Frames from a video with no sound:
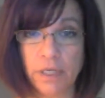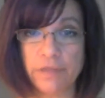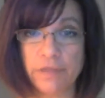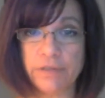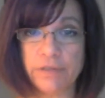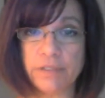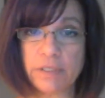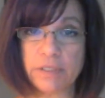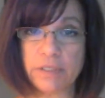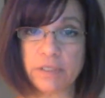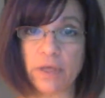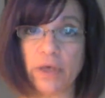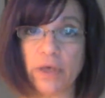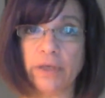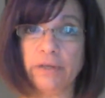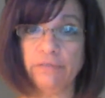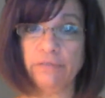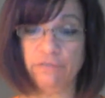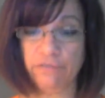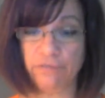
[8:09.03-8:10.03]
The
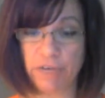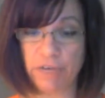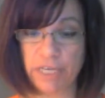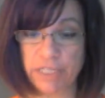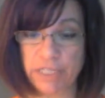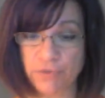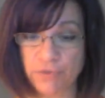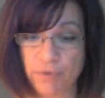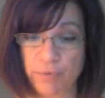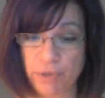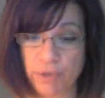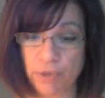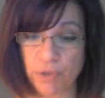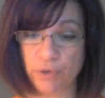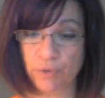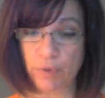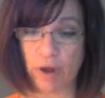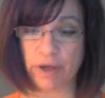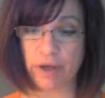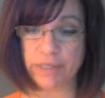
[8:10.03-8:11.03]
sun fades from the
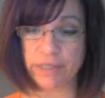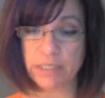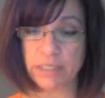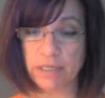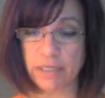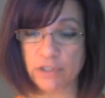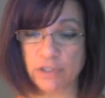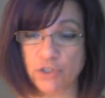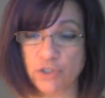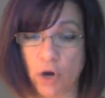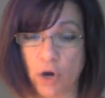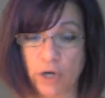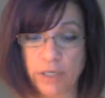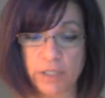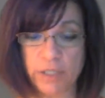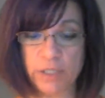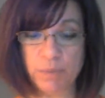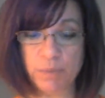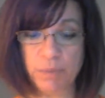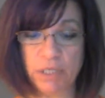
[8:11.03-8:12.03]
horizon and
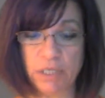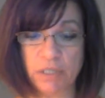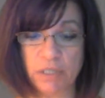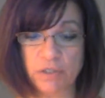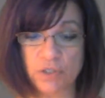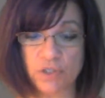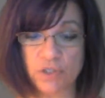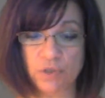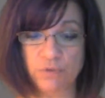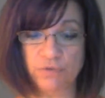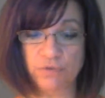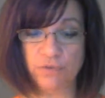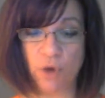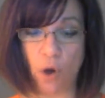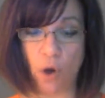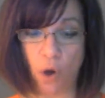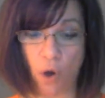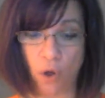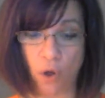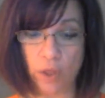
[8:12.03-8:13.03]
darkness begins to
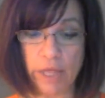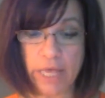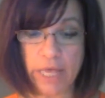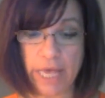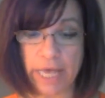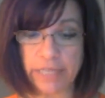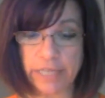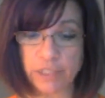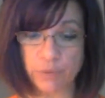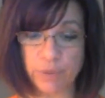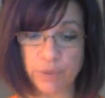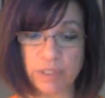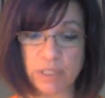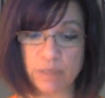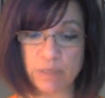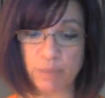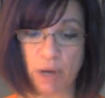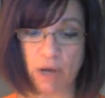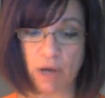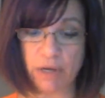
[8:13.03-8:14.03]
fall as we
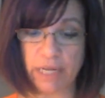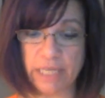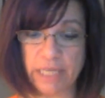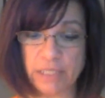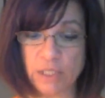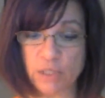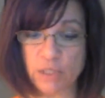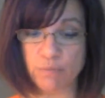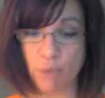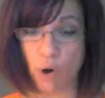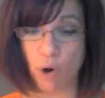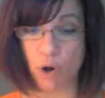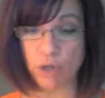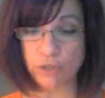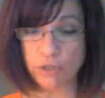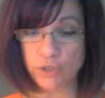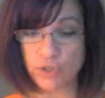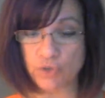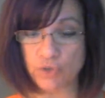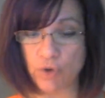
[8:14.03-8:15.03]
spot a small
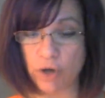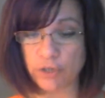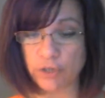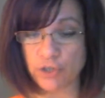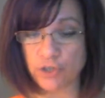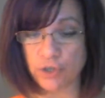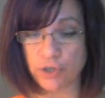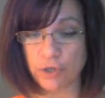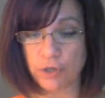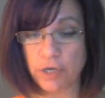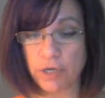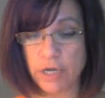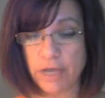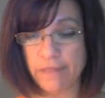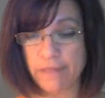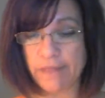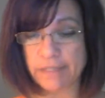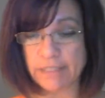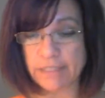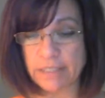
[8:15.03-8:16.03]
structure
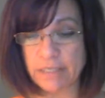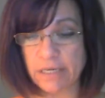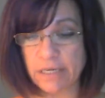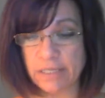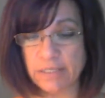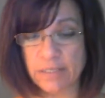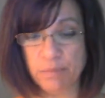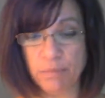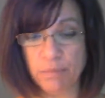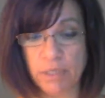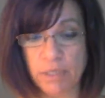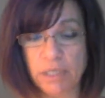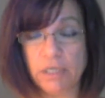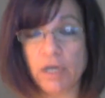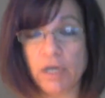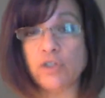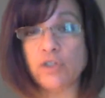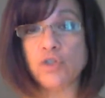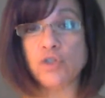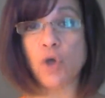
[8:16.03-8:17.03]
that stands amid
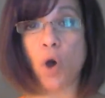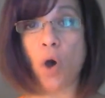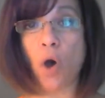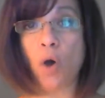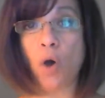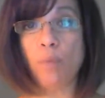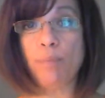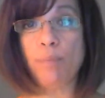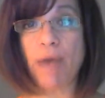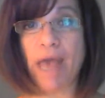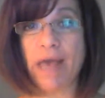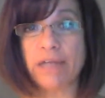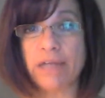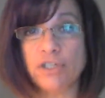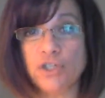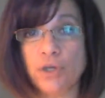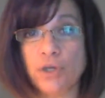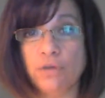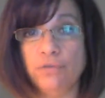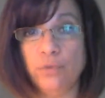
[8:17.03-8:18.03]
a tall
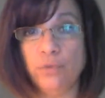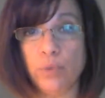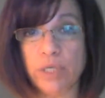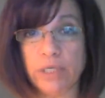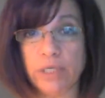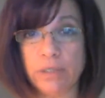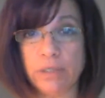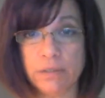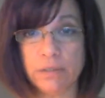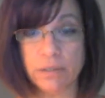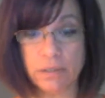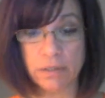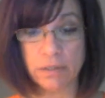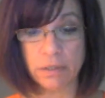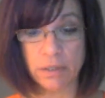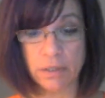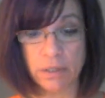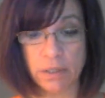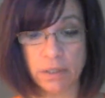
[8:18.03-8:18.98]
patch of weeds.